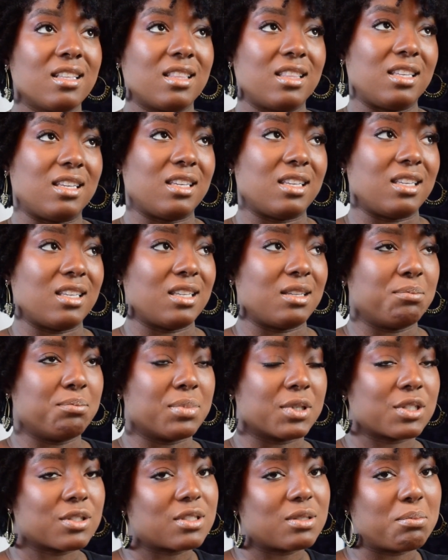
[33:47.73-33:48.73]
the
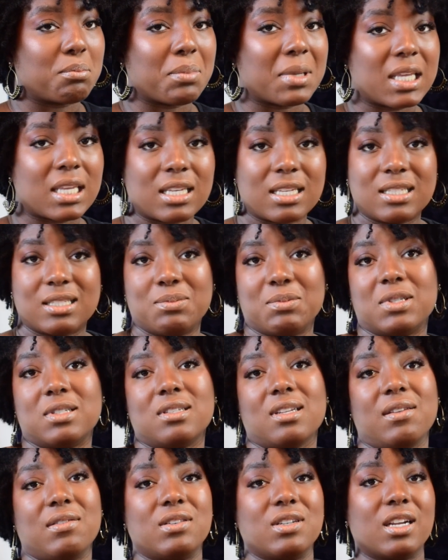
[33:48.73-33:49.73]
Burt's Bees ones.
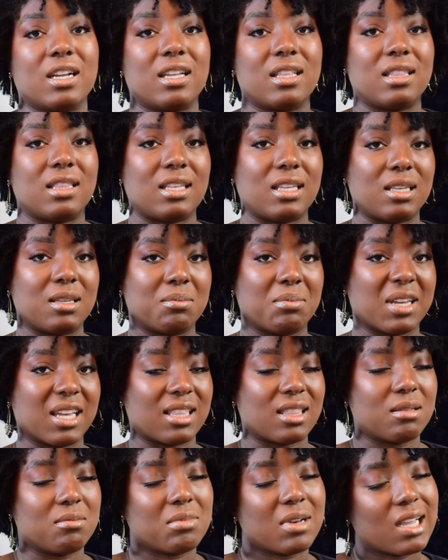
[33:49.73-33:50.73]
I've tried the
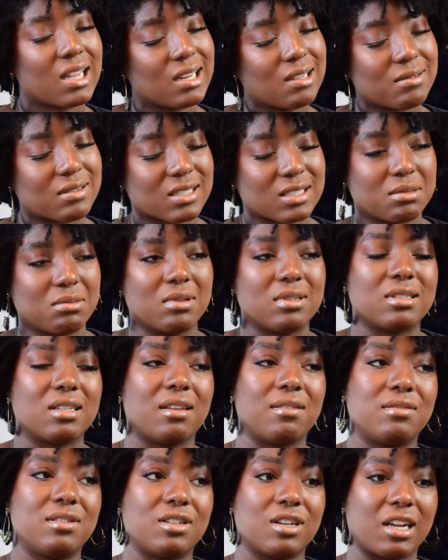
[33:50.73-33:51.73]
Bath & Body Works ones.
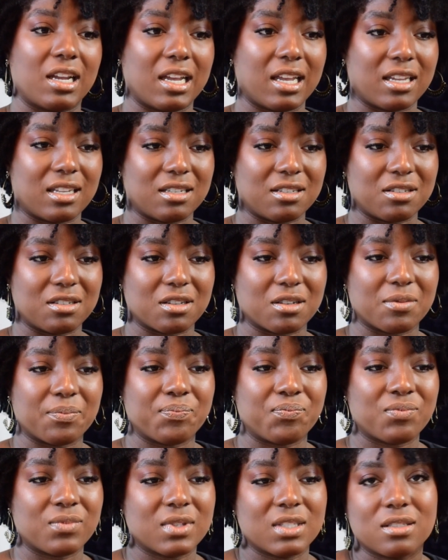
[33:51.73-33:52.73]
I've tried,
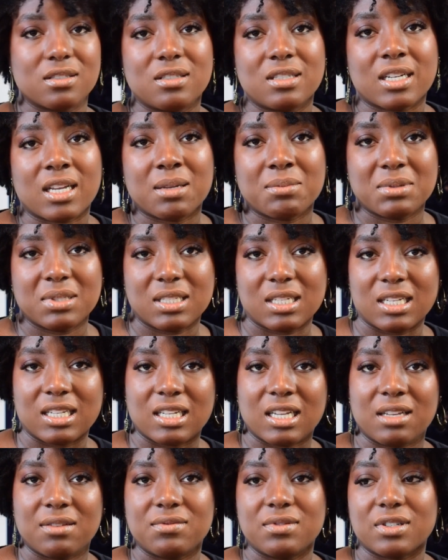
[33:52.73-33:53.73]

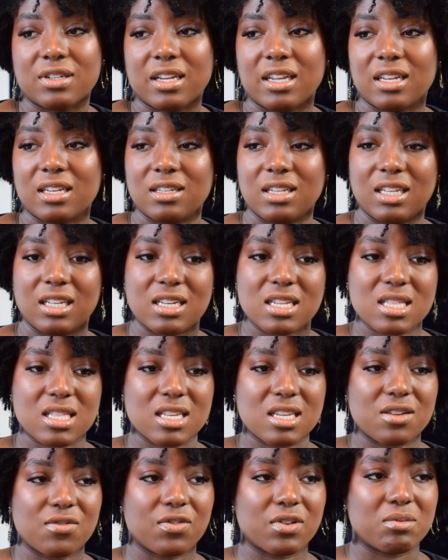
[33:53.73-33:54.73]
chapstick. I've tried
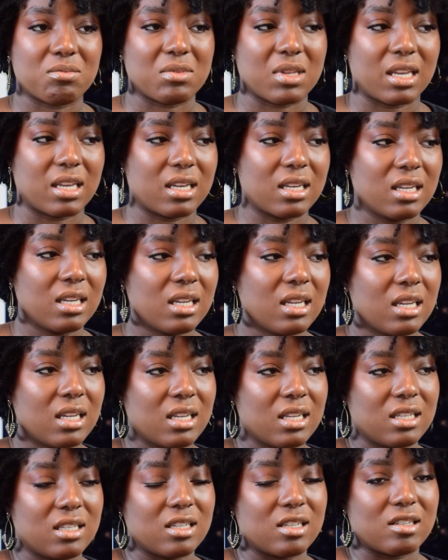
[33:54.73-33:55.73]
anything from
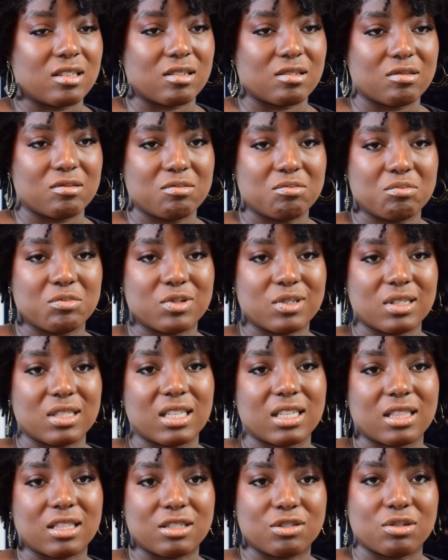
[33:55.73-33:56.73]
more
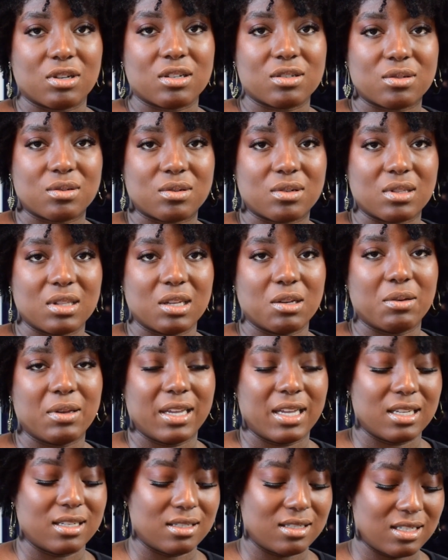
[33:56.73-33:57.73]
like the drugstore low
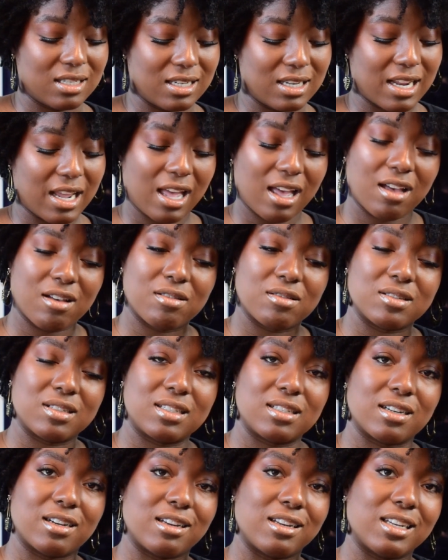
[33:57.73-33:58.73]
end to now
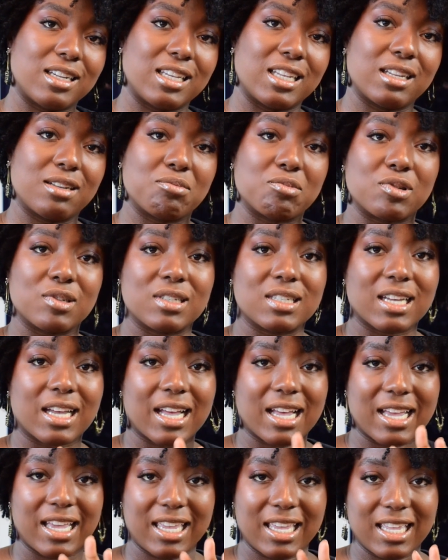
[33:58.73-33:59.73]
starting to get more into
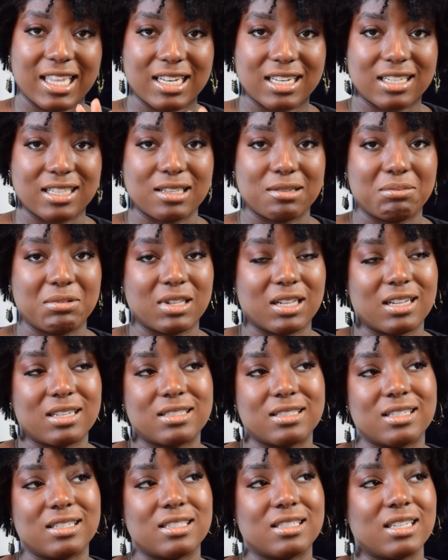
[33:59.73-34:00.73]
high-end lip
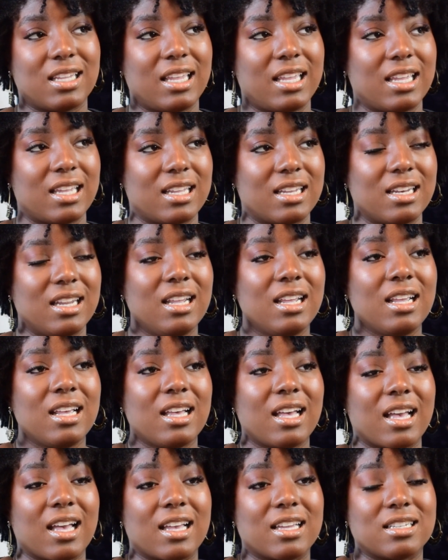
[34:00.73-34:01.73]
glosses. And
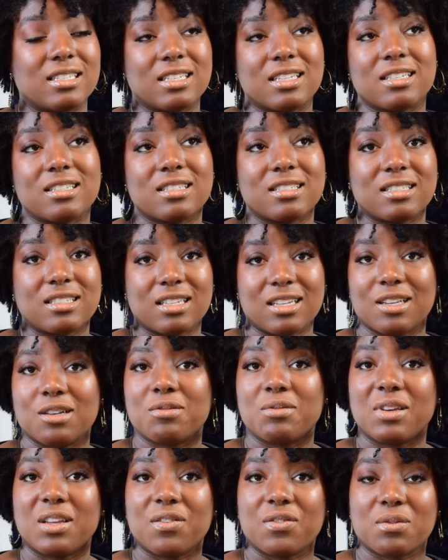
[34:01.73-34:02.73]
I tend to stay
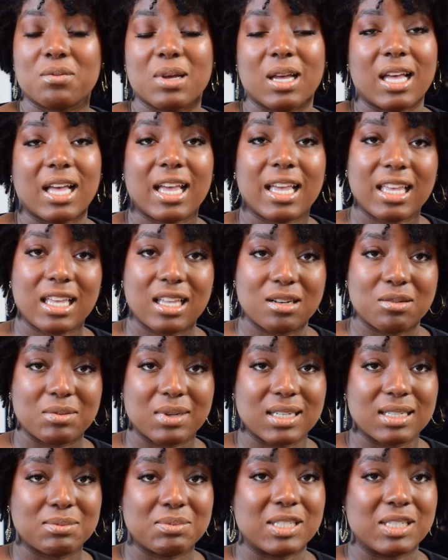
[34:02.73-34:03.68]
away from high-end ones